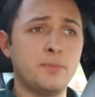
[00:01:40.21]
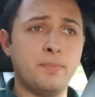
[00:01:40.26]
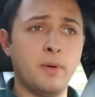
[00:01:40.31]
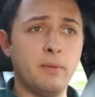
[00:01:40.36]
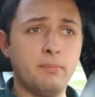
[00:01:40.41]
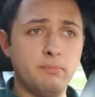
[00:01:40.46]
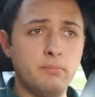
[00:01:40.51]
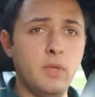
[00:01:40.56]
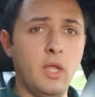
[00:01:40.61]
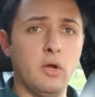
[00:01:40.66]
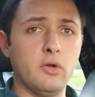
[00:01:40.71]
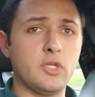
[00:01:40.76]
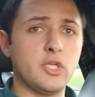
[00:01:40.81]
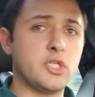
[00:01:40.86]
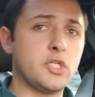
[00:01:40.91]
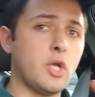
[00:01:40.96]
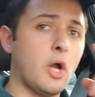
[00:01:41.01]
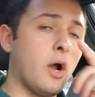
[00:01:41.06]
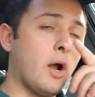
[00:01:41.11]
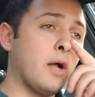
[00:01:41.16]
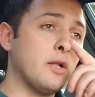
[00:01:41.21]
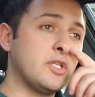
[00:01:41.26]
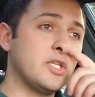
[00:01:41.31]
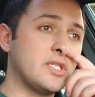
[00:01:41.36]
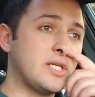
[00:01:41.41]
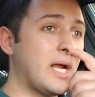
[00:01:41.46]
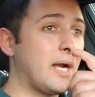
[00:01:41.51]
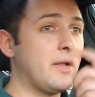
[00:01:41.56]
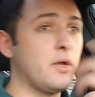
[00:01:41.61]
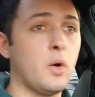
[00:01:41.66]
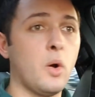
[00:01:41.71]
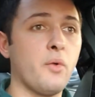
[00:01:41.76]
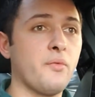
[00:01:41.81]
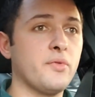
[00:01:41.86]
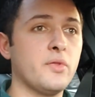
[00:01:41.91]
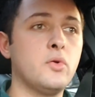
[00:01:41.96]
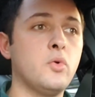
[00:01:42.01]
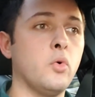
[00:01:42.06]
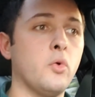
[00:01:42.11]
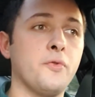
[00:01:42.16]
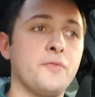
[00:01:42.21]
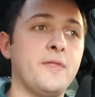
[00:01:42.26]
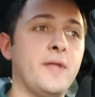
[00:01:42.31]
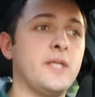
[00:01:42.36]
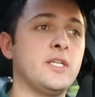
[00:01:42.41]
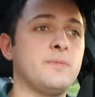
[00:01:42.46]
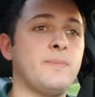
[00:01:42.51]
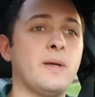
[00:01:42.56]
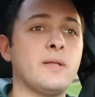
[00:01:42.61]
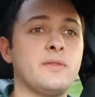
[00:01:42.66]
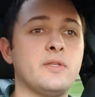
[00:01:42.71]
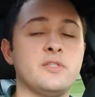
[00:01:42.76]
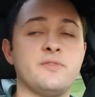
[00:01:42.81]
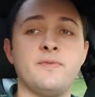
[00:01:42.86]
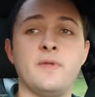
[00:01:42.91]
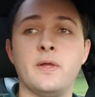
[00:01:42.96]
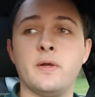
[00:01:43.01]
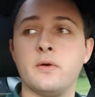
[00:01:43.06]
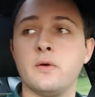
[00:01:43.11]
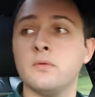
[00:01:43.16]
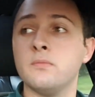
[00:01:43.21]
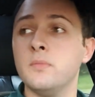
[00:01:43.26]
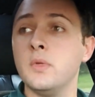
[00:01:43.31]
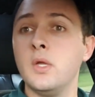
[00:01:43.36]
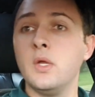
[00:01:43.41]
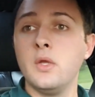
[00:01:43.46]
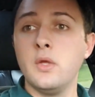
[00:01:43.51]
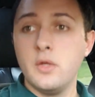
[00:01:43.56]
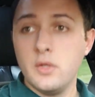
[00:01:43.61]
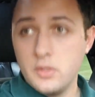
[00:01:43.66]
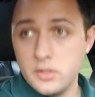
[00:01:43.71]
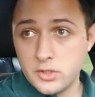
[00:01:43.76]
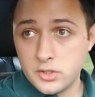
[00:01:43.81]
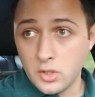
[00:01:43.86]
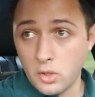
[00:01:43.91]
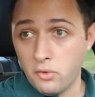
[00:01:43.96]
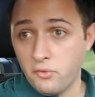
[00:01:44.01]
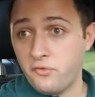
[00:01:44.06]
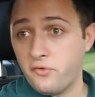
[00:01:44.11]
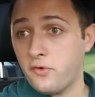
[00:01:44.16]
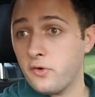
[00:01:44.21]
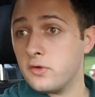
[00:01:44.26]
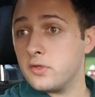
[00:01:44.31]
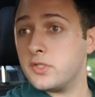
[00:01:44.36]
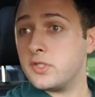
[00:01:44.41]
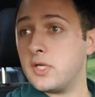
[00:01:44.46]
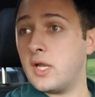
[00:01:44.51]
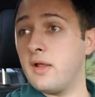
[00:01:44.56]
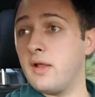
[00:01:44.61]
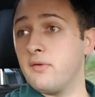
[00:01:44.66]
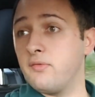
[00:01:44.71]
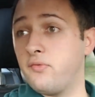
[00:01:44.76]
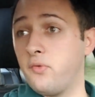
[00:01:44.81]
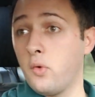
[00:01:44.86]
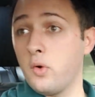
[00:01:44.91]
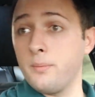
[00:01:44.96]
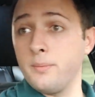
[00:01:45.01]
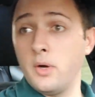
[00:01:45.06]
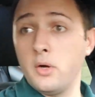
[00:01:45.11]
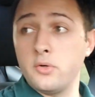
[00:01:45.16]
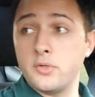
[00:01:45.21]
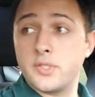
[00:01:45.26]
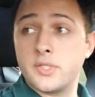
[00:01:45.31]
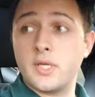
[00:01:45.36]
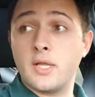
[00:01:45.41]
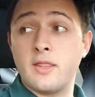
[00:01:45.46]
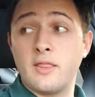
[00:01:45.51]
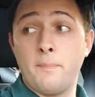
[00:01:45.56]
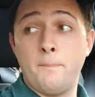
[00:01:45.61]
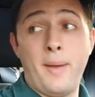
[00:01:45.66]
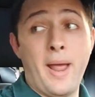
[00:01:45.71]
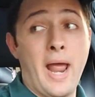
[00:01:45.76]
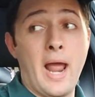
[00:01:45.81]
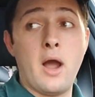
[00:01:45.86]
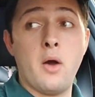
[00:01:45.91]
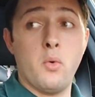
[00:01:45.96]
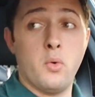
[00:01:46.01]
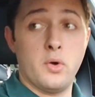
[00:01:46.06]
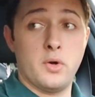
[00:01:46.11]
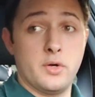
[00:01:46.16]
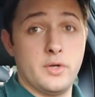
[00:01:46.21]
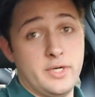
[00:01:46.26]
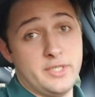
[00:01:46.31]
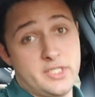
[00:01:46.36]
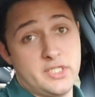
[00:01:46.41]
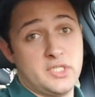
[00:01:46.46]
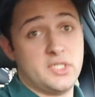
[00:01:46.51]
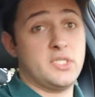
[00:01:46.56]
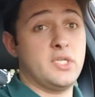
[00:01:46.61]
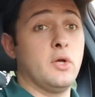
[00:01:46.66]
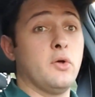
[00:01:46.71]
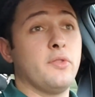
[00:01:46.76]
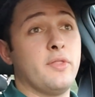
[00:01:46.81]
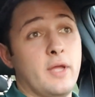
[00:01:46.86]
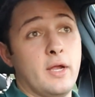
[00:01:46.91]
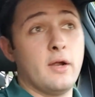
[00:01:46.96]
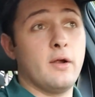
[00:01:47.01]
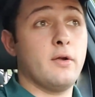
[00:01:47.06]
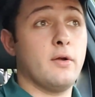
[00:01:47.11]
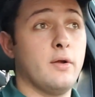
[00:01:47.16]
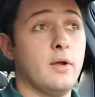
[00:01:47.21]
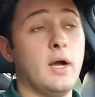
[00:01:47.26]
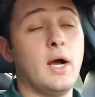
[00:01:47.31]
But, to start, I'll just kind of go over the cool things about this vehicle. So first and foremost, the power is still there.